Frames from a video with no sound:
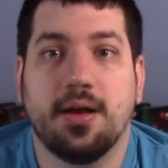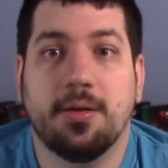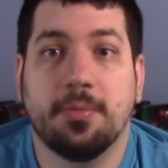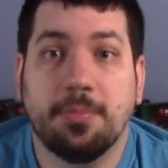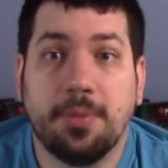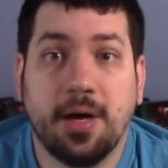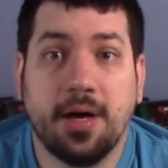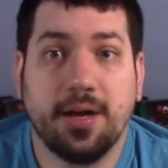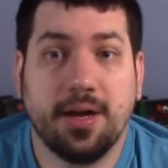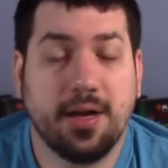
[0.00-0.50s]

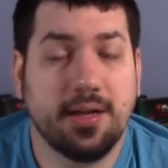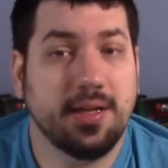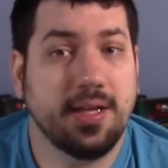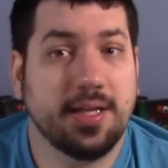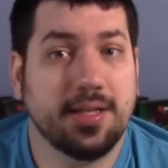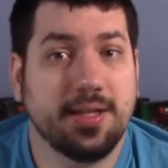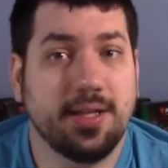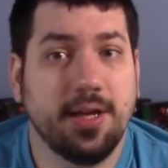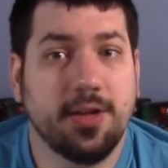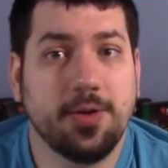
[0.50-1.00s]
But
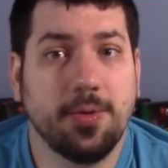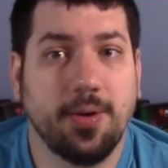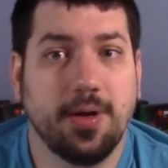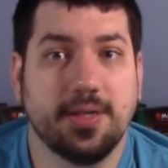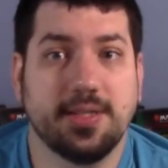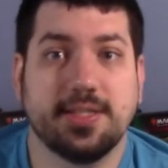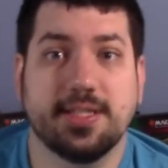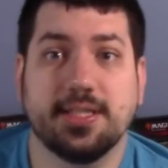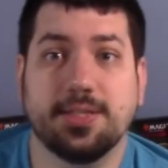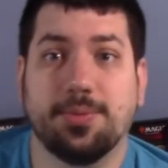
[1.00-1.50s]
unlike the other
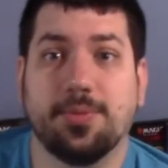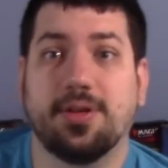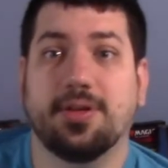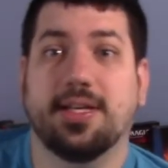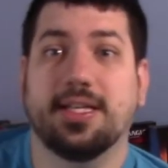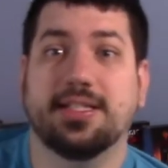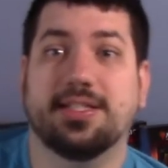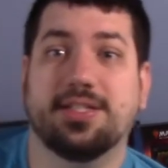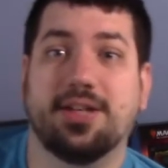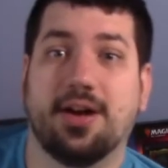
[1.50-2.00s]
ones, this one
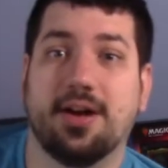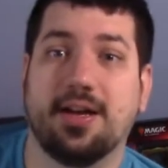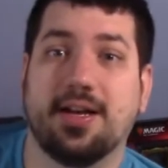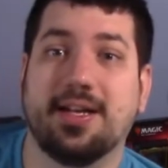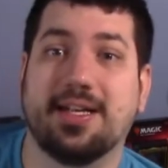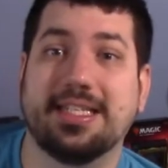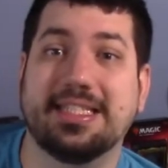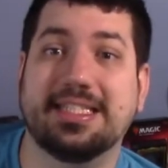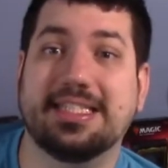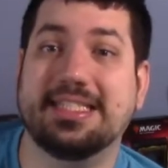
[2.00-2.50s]
can start
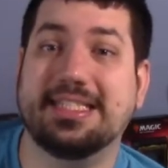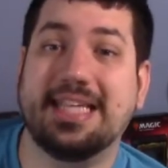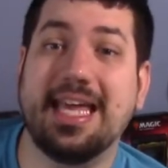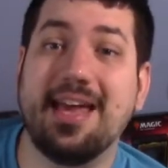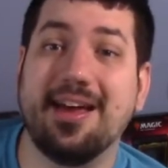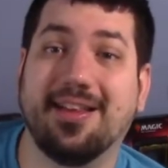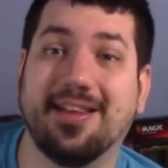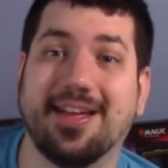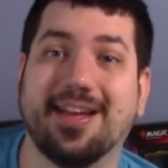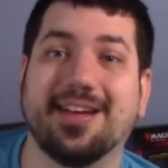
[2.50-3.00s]

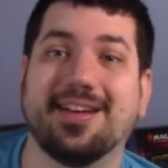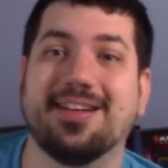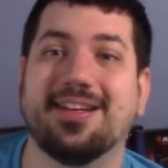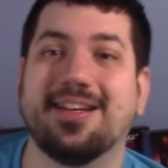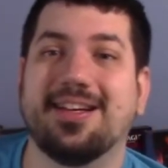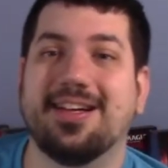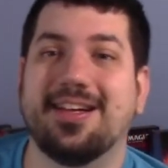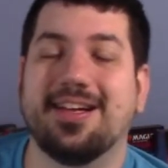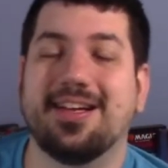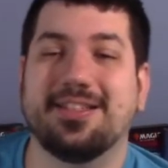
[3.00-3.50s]
scaling.
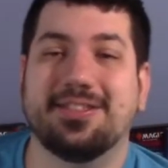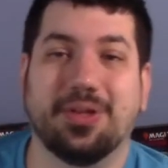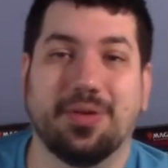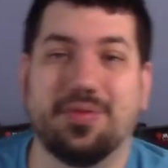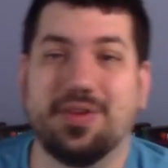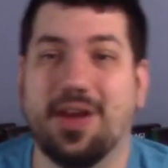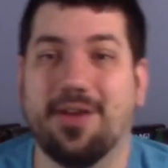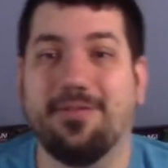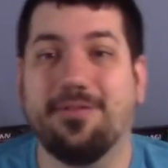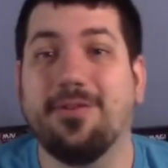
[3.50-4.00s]
So
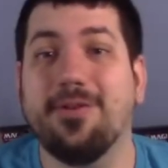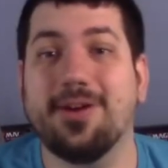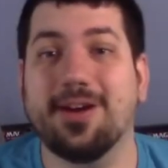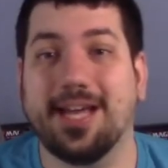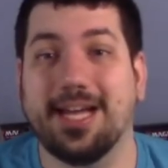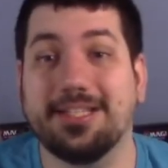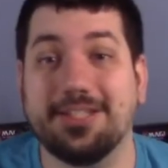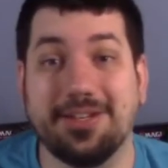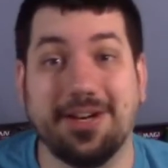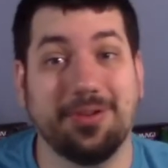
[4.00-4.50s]
if you have 4
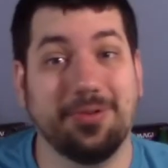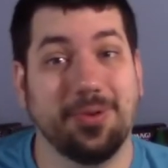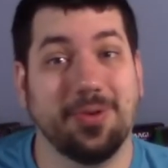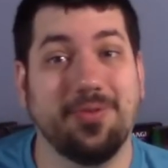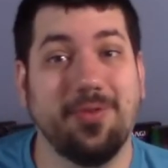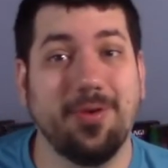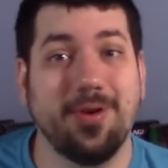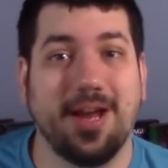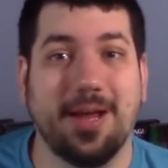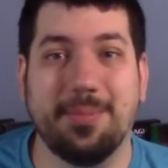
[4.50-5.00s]
gates, you're now doing
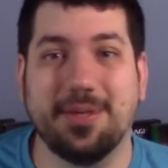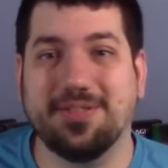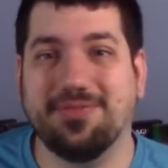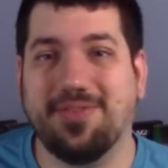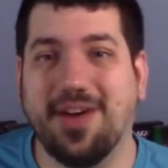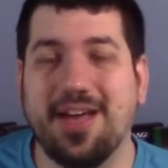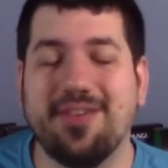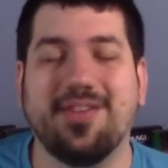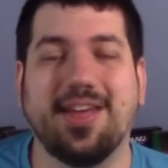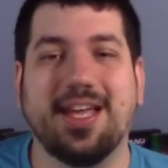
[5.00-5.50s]
4 damage,
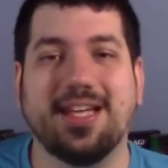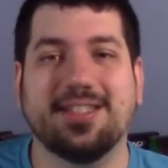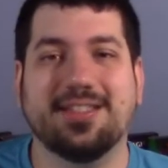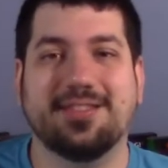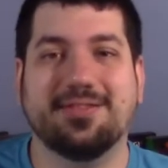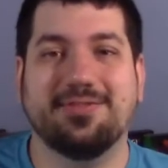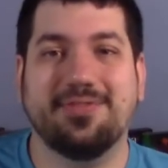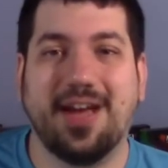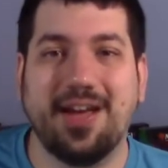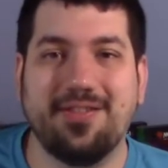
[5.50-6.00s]
5
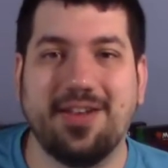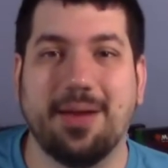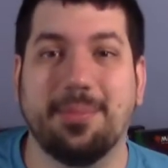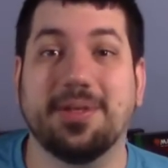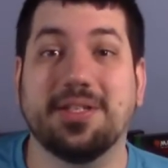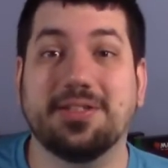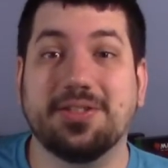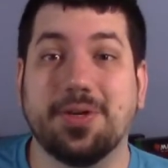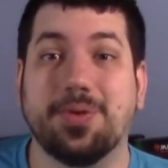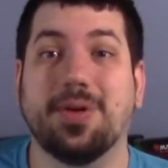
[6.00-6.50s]
gates, 5 damage,
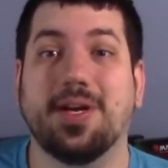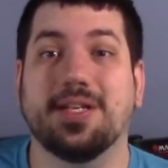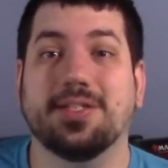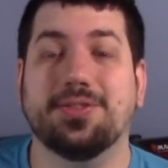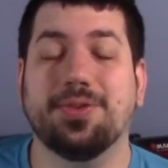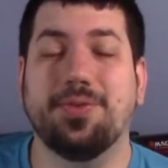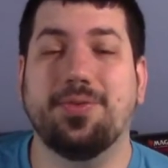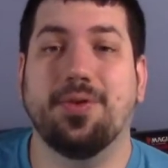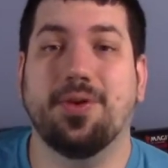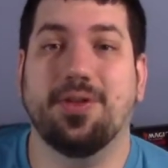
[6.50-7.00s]
and so on and
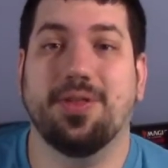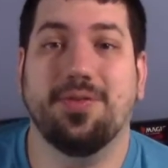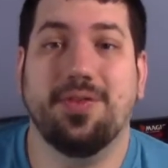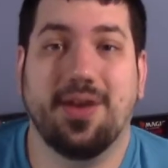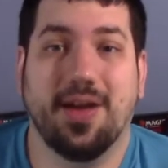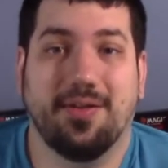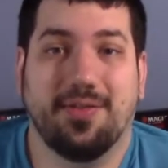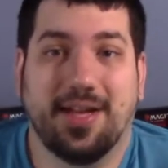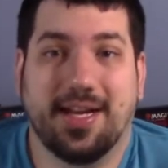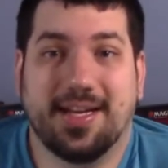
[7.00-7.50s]
so forth. If
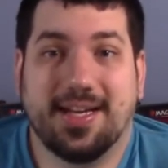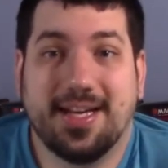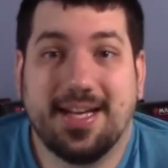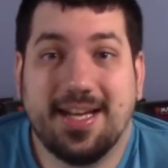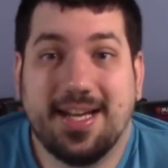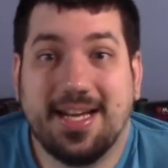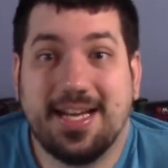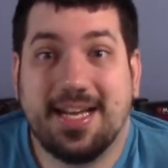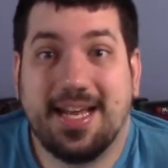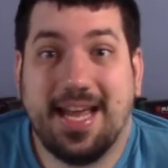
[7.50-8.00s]
you have like
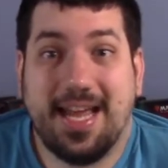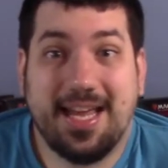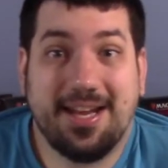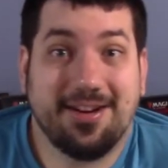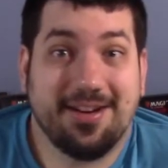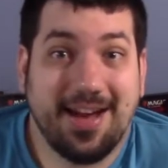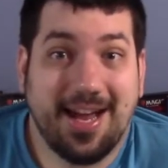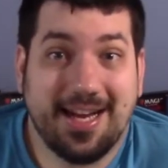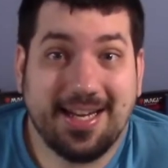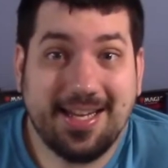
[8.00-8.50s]
8 or
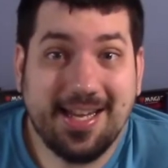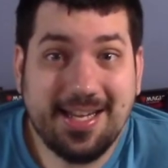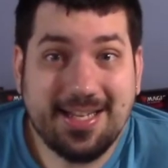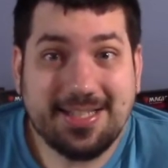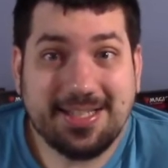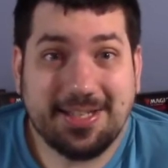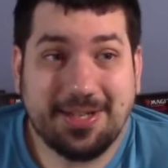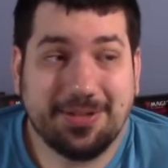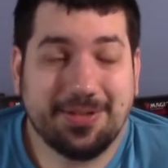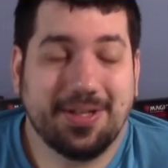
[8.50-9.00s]
9
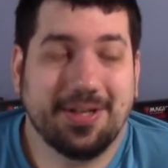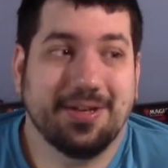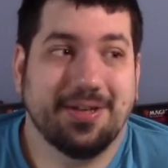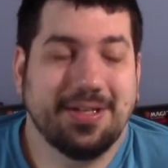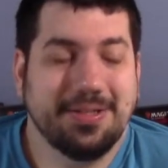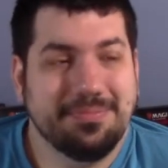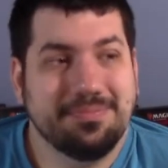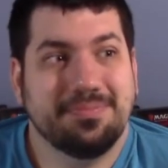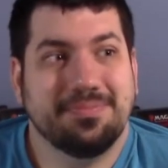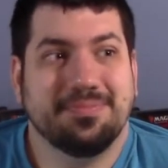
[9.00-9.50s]
gates out
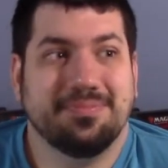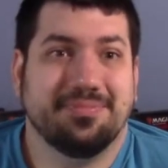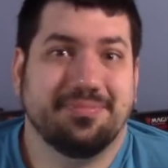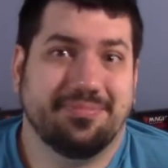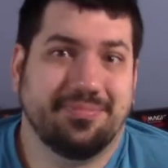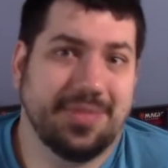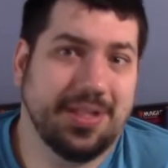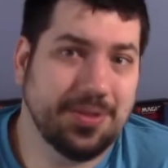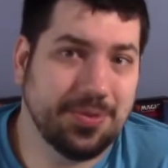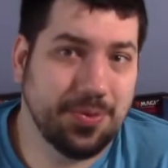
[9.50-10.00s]
there,
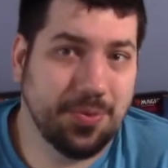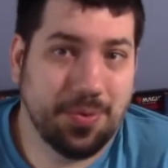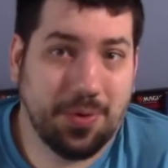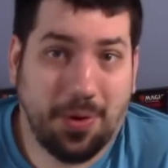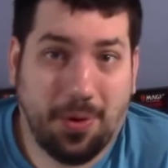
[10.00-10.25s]
you're doing a